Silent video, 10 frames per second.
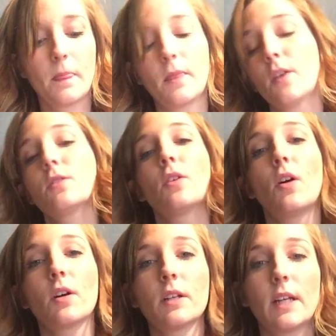Those are
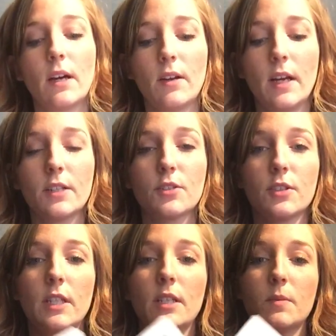all going to count as your
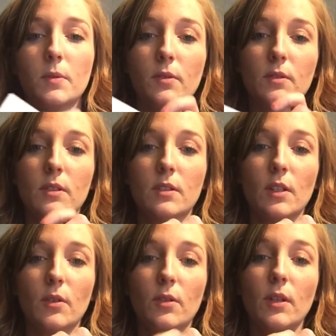teaspoons.
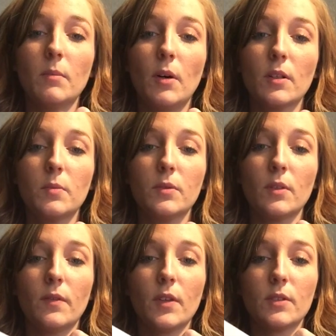So you get
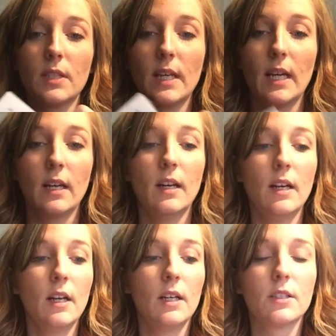multiple of those a day.
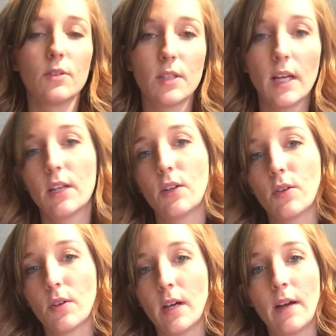So say
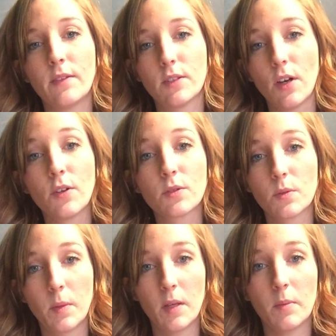you're having toast
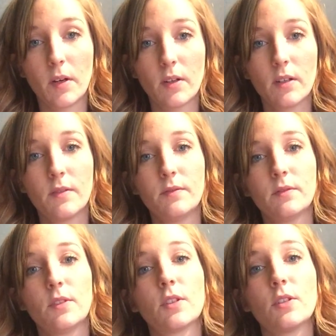with peanut butter.
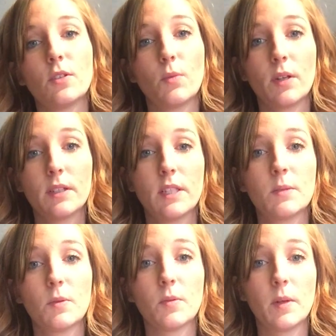You're going to do 1
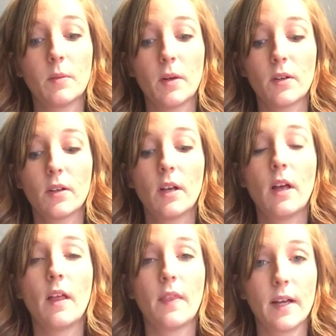teaspoon of peanut butter.
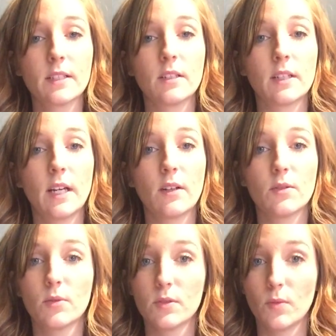That's going to count
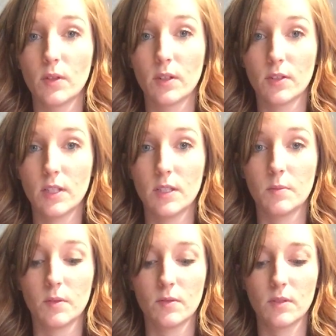towards 1 of your
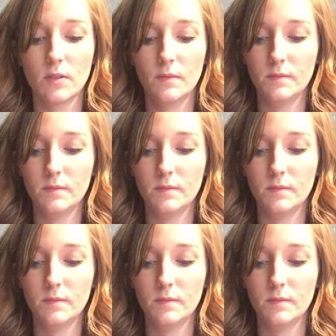teaspoons.